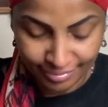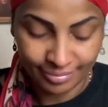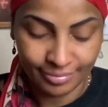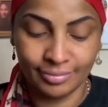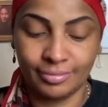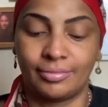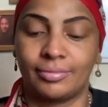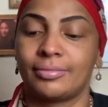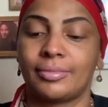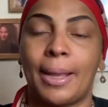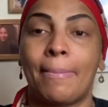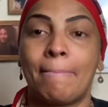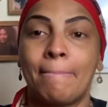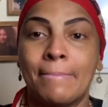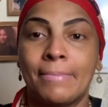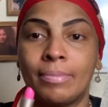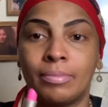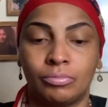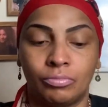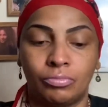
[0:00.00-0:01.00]
Cosmetics,
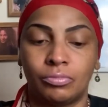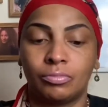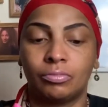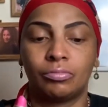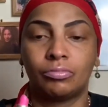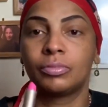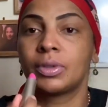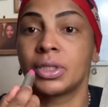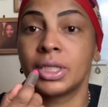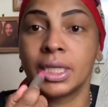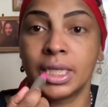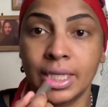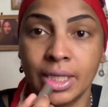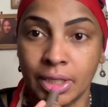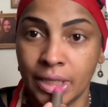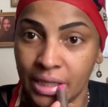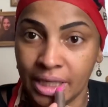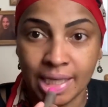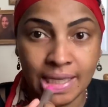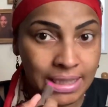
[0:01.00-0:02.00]
bought locally, I
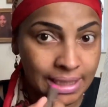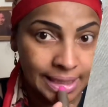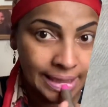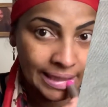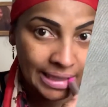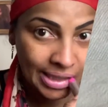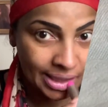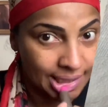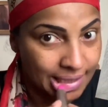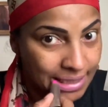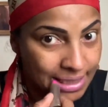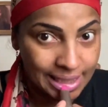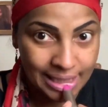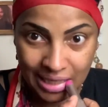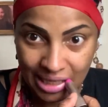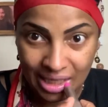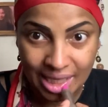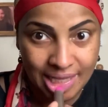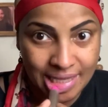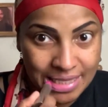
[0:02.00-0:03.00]
think
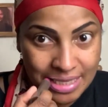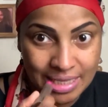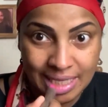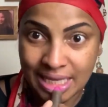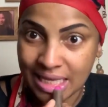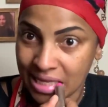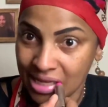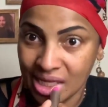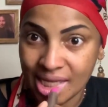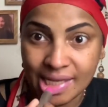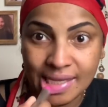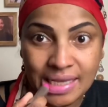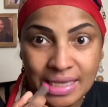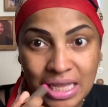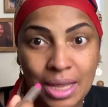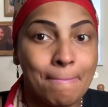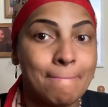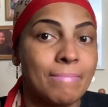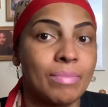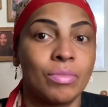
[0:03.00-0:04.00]

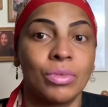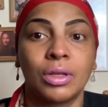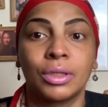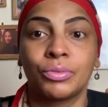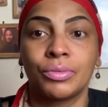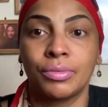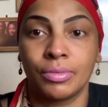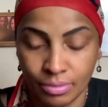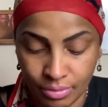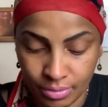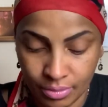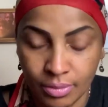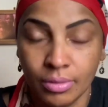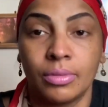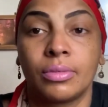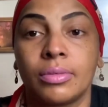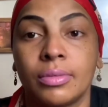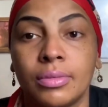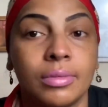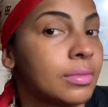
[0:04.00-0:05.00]
£1.89.
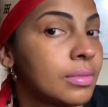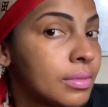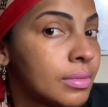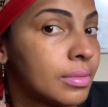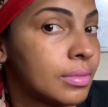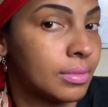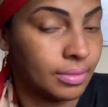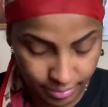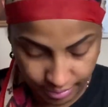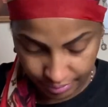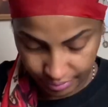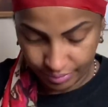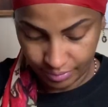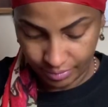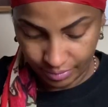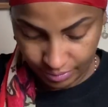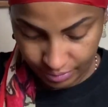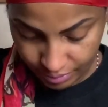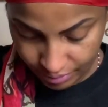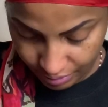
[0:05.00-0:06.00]
Following, I'm using my
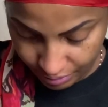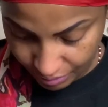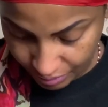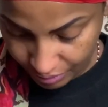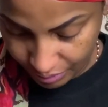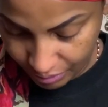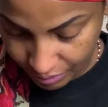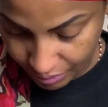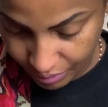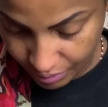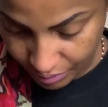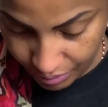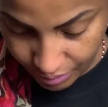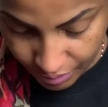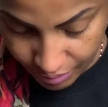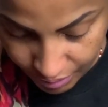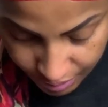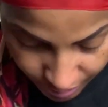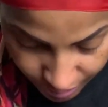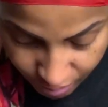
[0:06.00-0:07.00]
Bobbi Brown
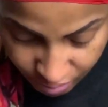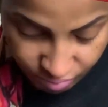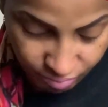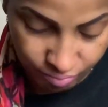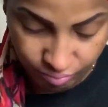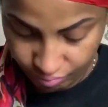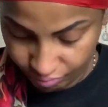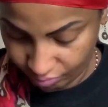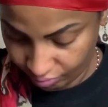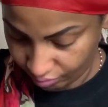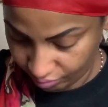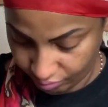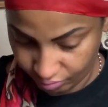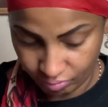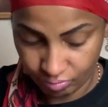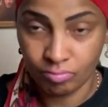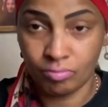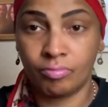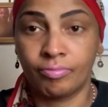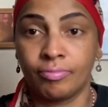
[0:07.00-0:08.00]
blusher that
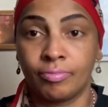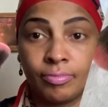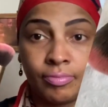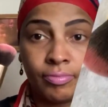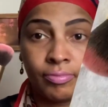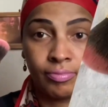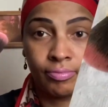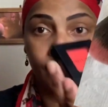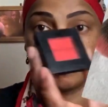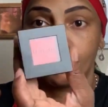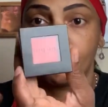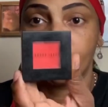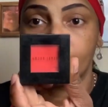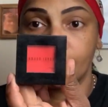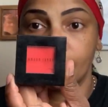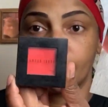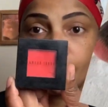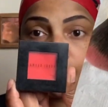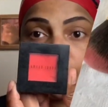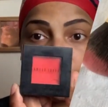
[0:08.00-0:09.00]
I've had for
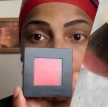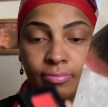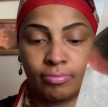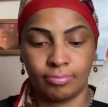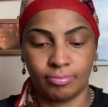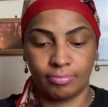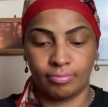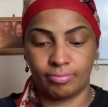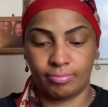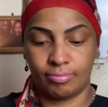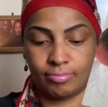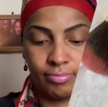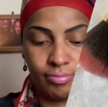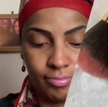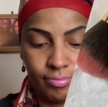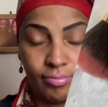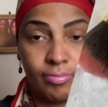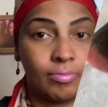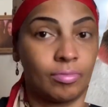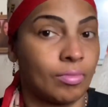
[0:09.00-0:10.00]
five years. Listen
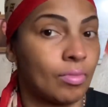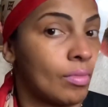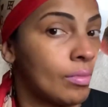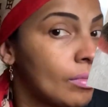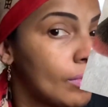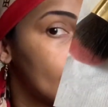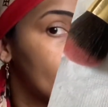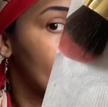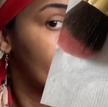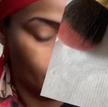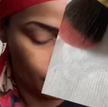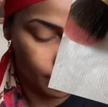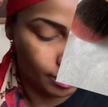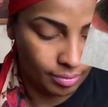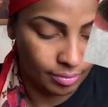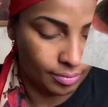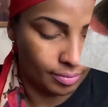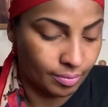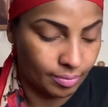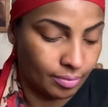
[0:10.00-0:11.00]
to me, five
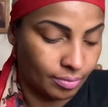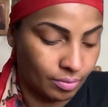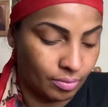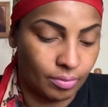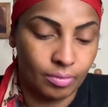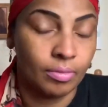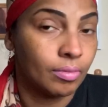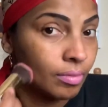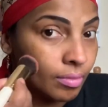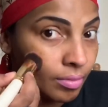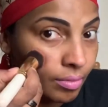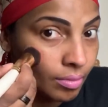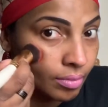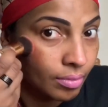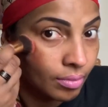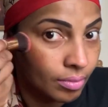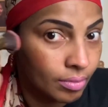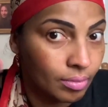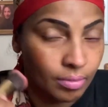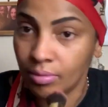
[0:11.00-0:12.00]
years.
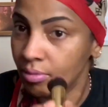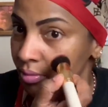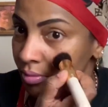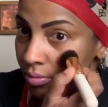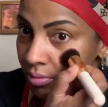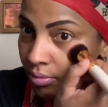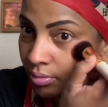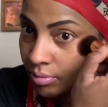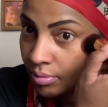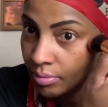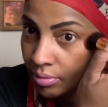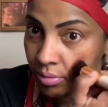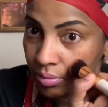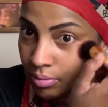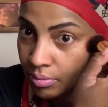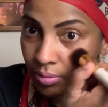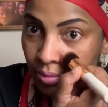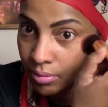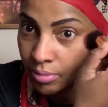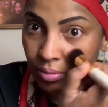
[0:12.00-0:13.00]
So I just put
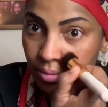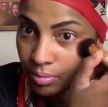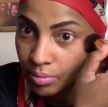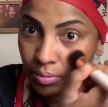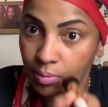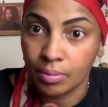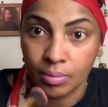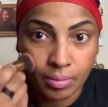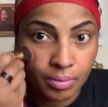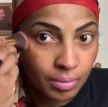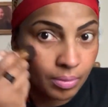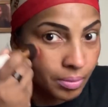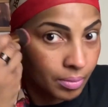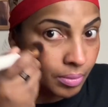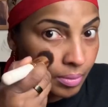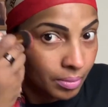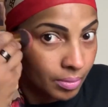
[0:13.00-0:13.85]
some on my cheeks.